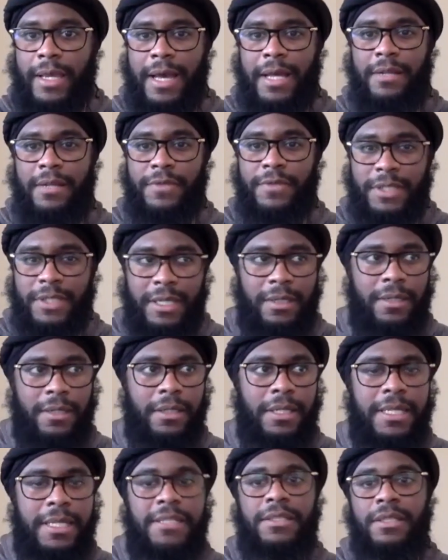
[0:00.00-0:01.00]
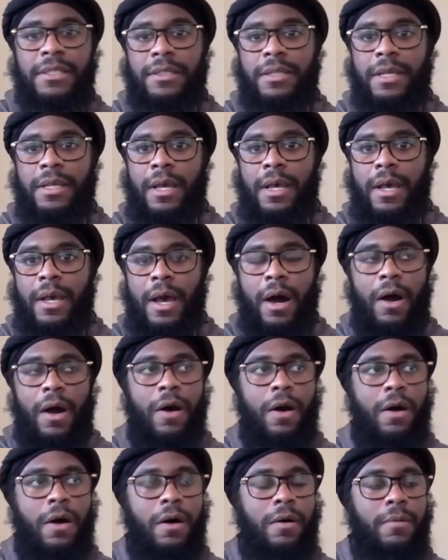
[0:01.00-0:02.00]
Kind of sit and listen
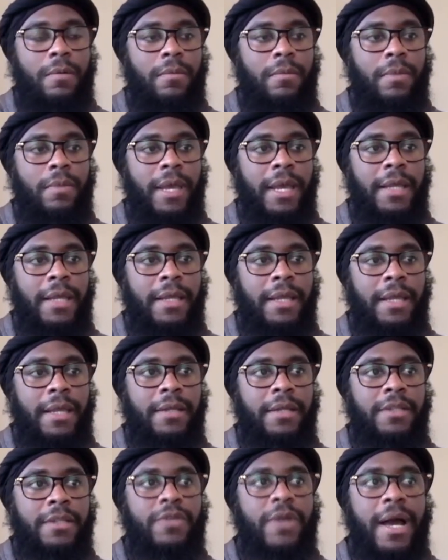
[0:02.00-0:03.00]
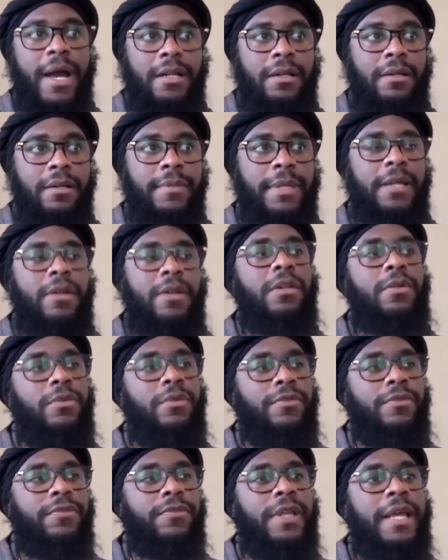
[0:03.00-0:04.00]
um, and, and and try to not only
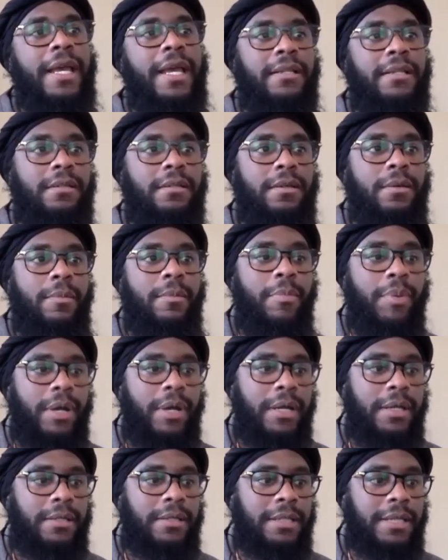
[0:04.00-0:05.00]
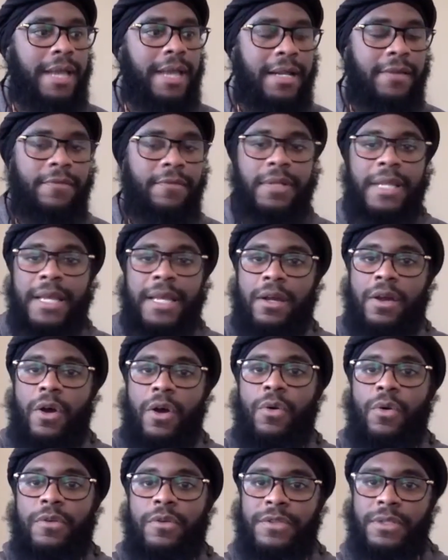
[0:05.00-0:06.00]
reflect but to kind of let
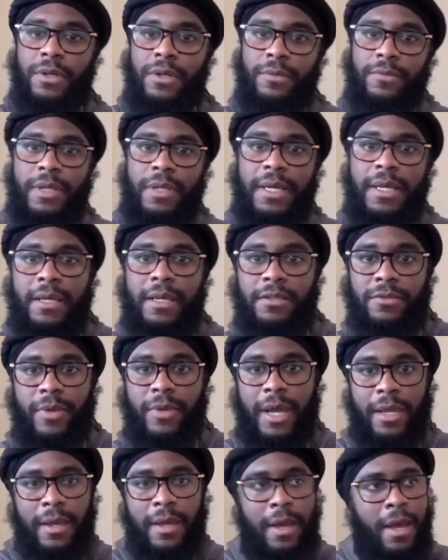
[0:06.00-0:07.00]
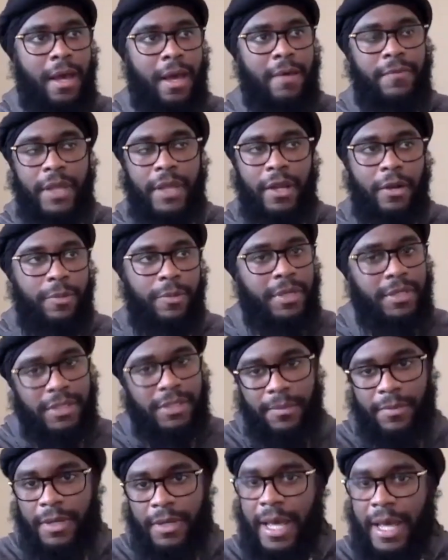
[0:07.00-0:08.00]
go of certain things right therapy is
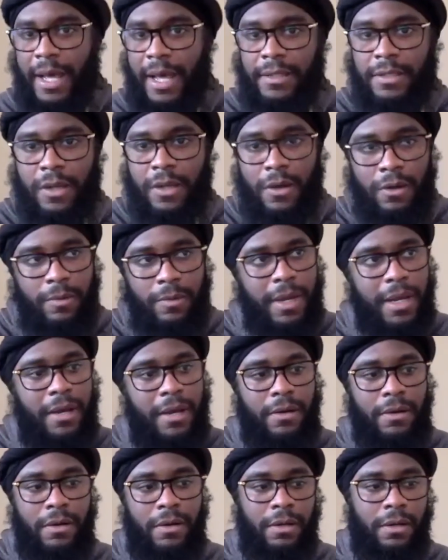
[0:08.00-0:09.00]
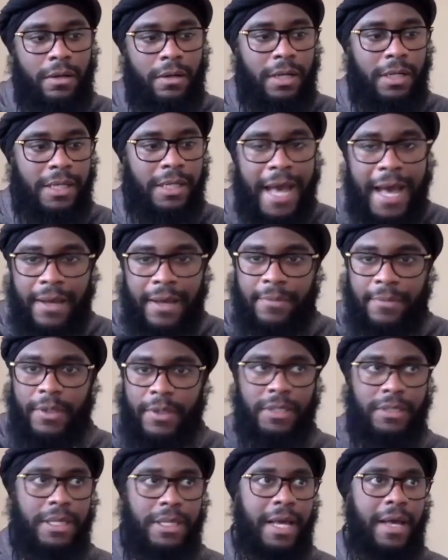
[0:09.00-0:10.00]
something i, I talk about uh, a lot
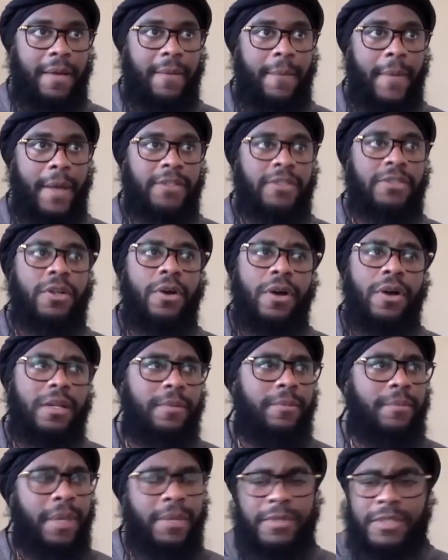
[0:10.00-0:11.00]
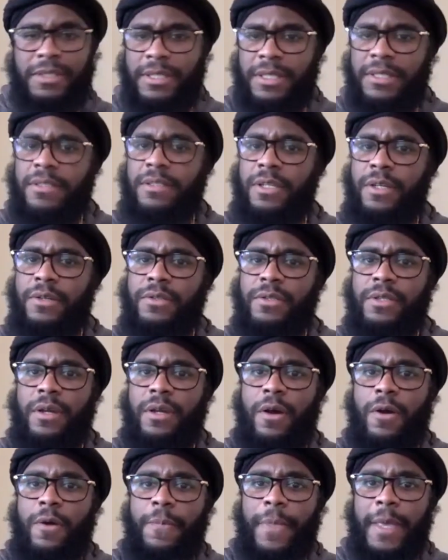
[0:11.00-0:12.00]
because I, I started maybe six years
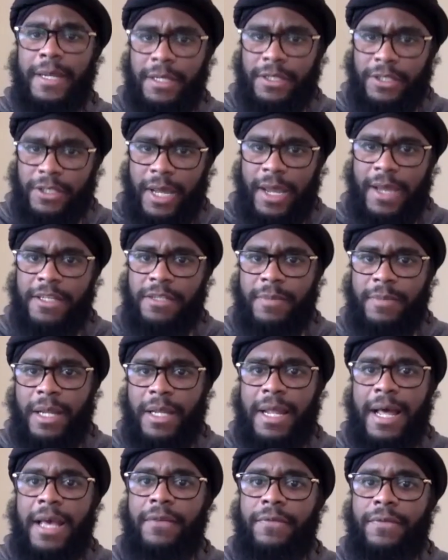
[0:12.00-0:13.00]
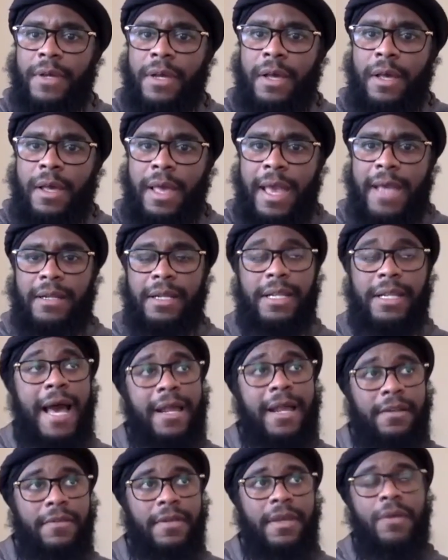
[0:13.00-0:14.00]
ago and it changed my life and a
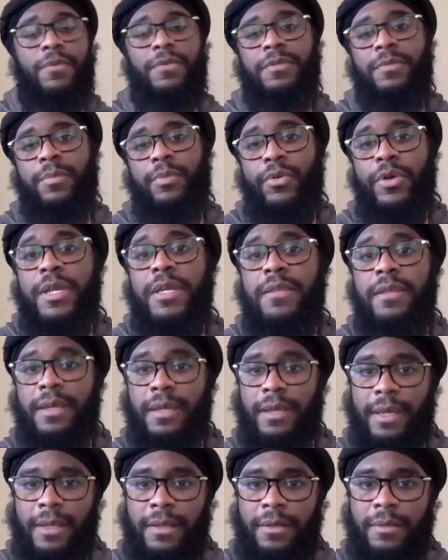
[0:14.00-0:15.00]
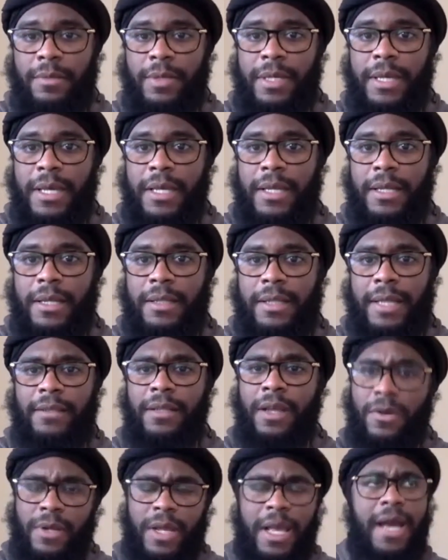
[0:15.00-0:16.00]
lot of that was breathing in the beginning like
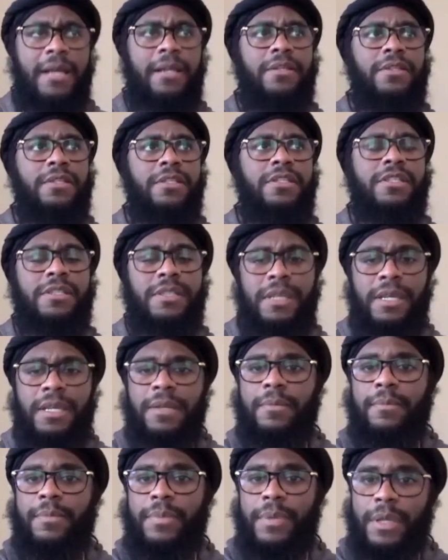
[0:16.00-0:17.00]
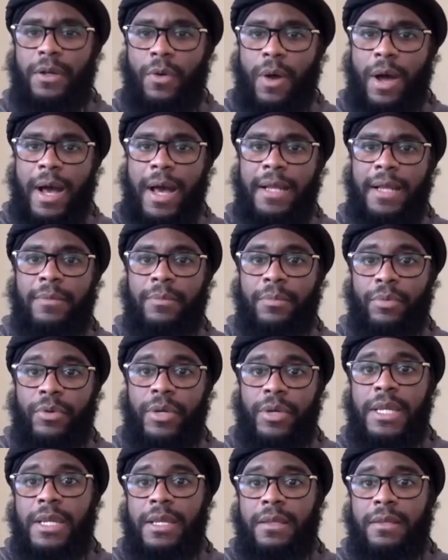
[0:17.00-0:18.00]
learning how to just sit be quiet and
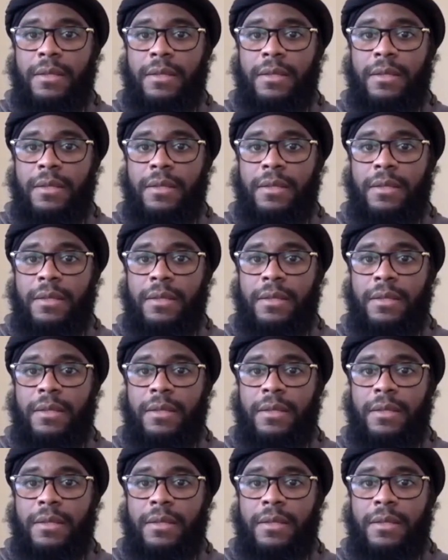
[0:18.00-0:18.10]
breathe